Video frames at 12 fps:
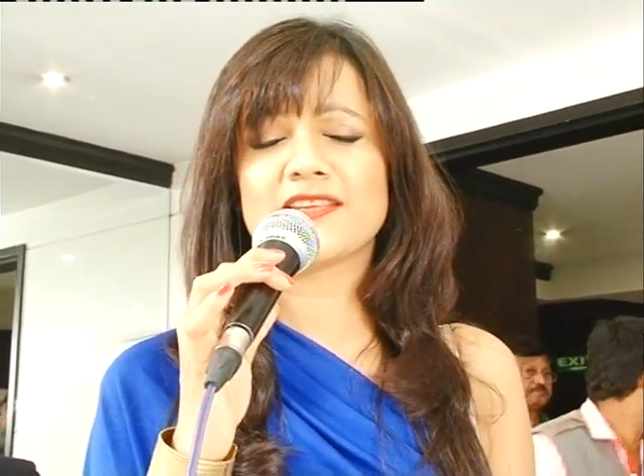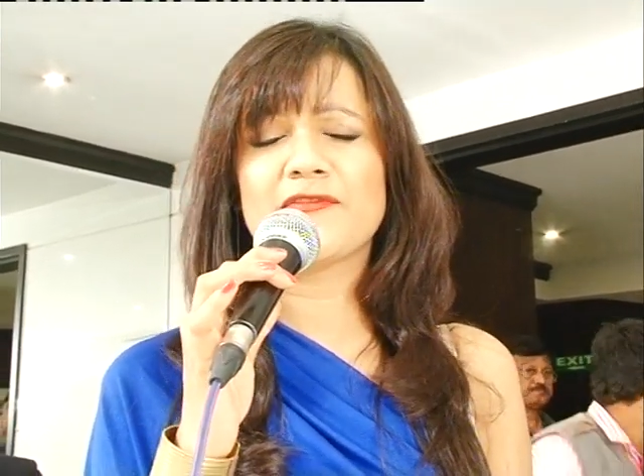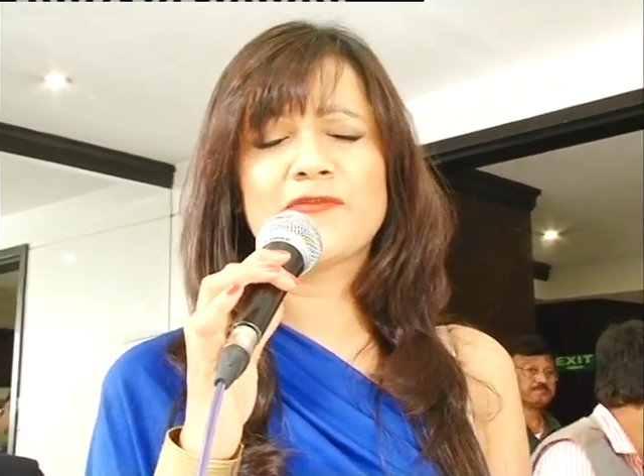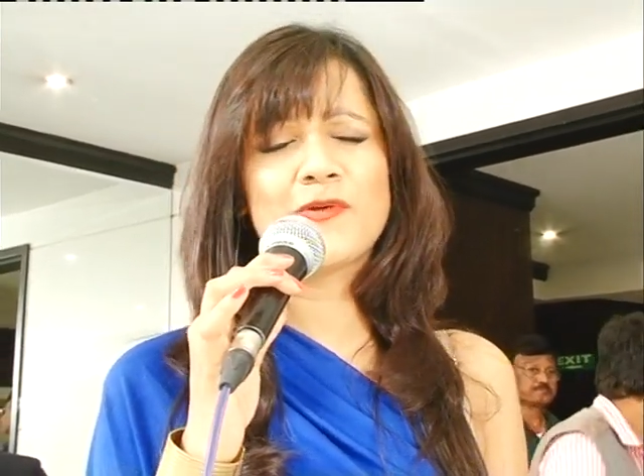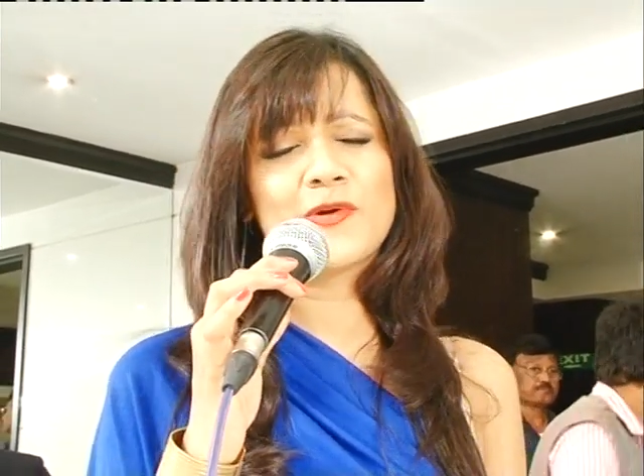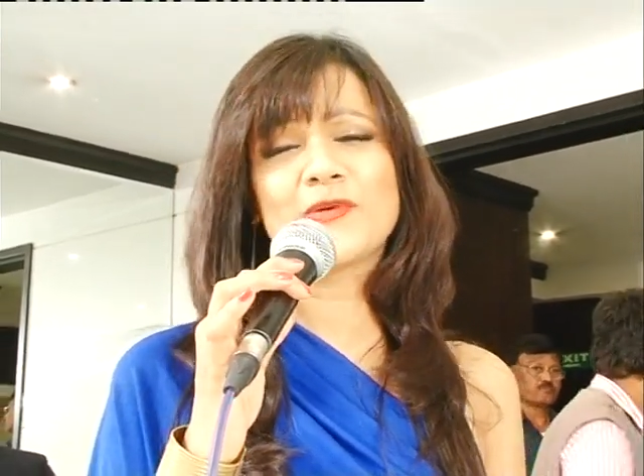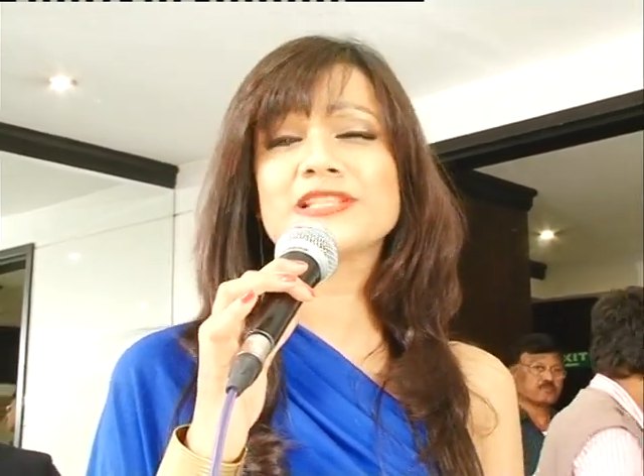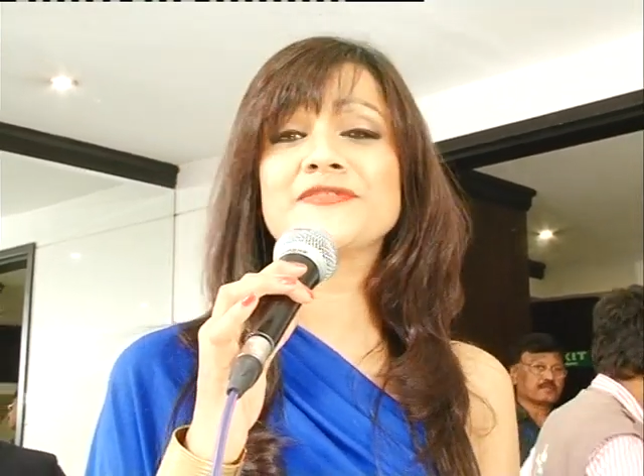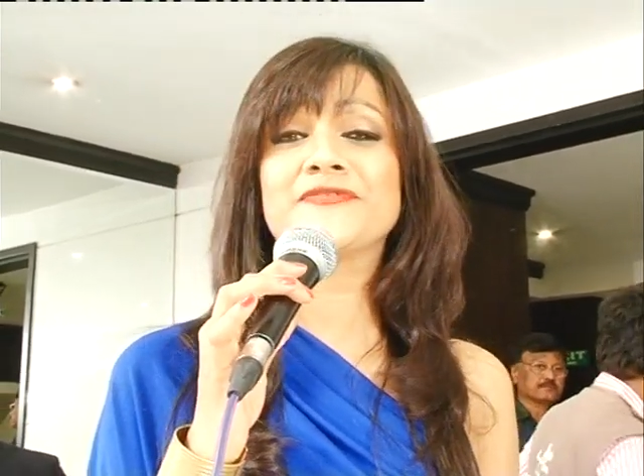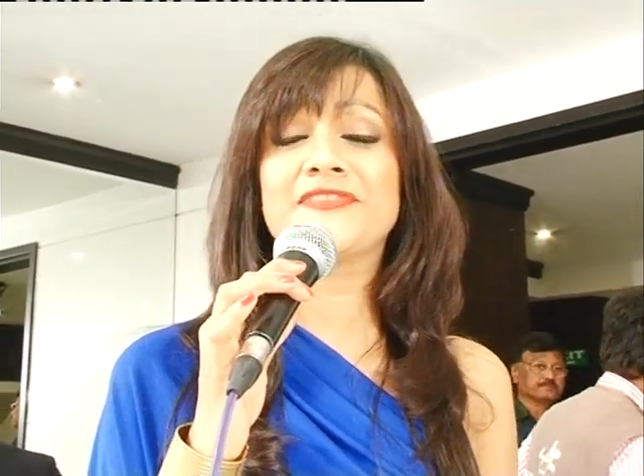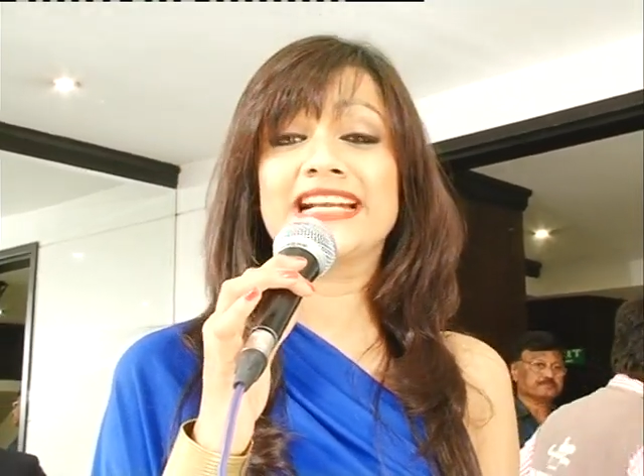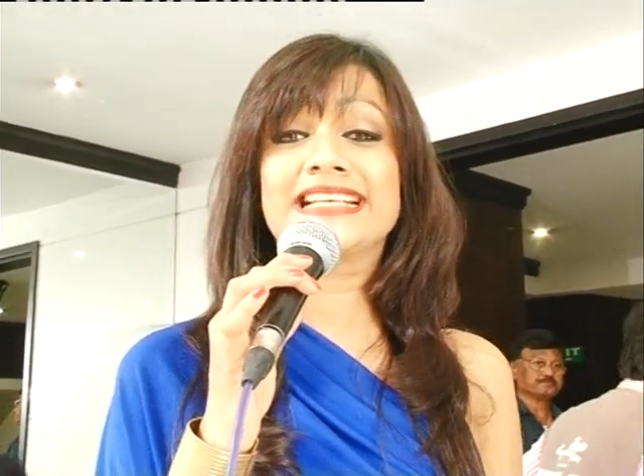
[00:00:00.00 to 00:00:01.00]
The food was
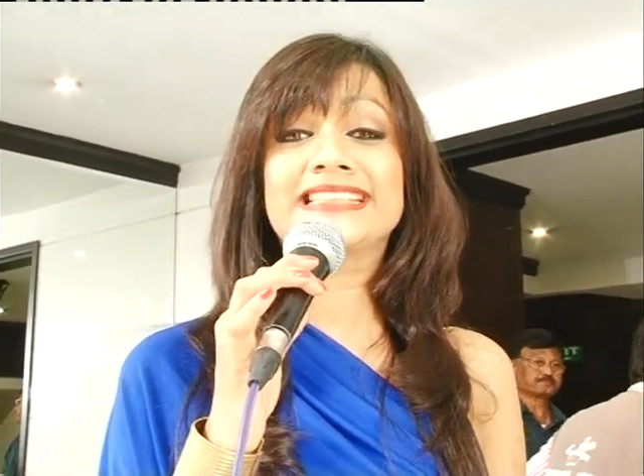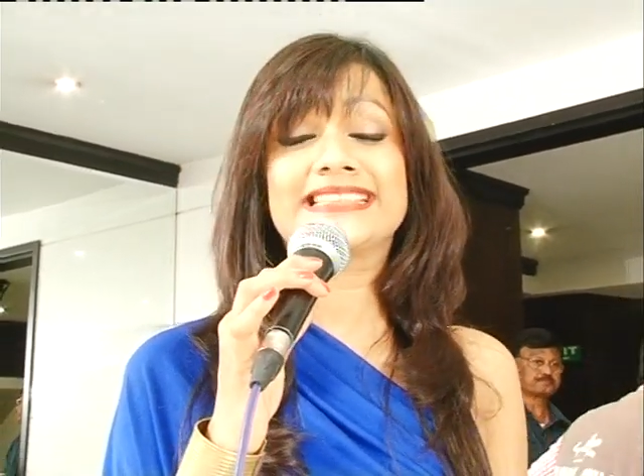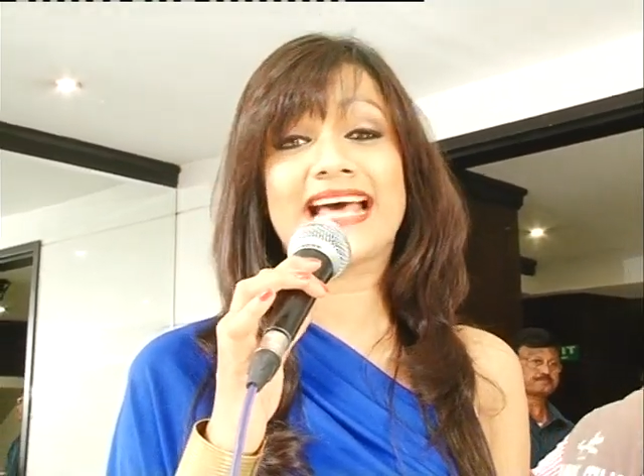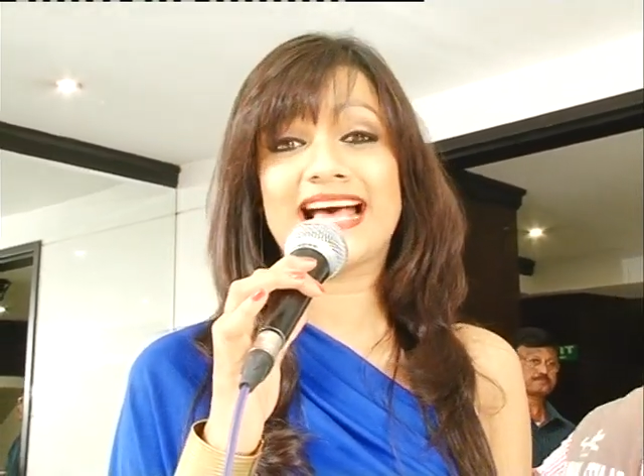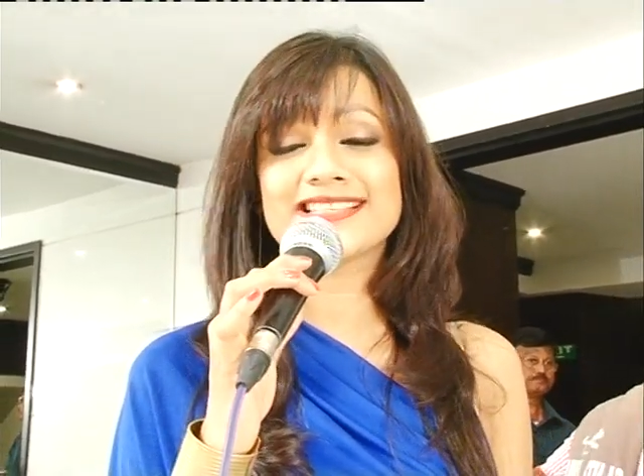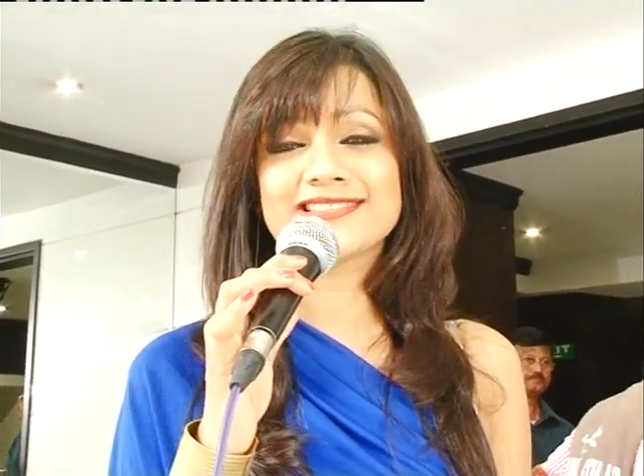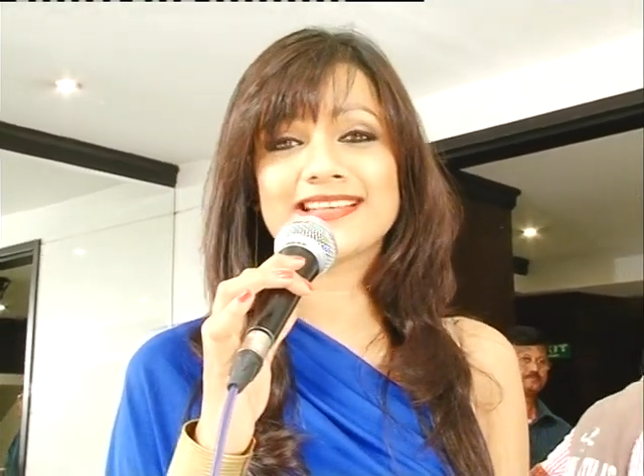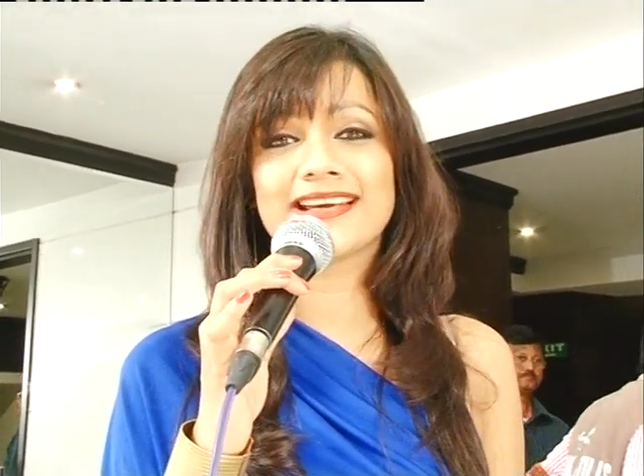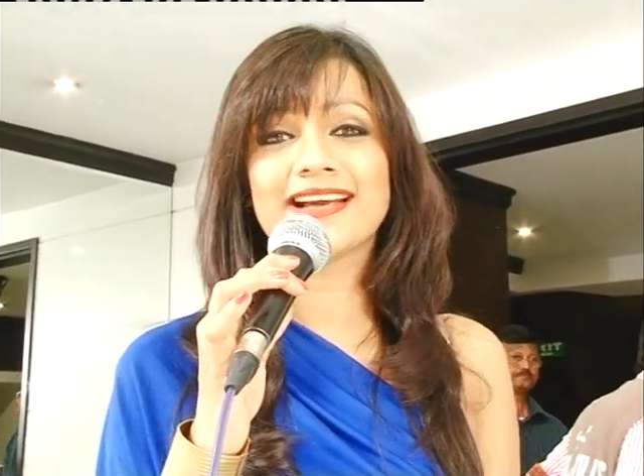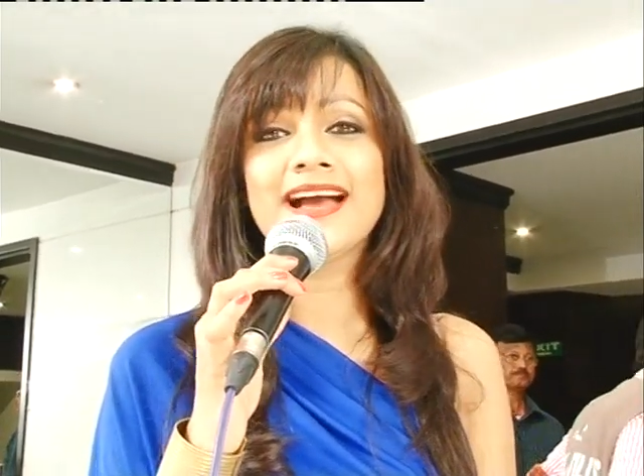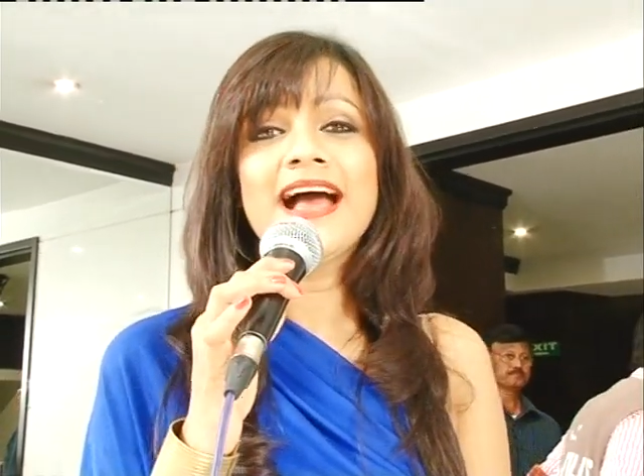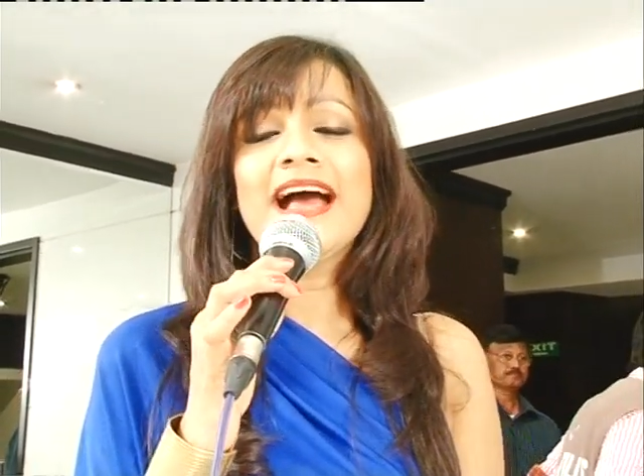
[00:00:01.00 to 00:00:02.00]
fantastic.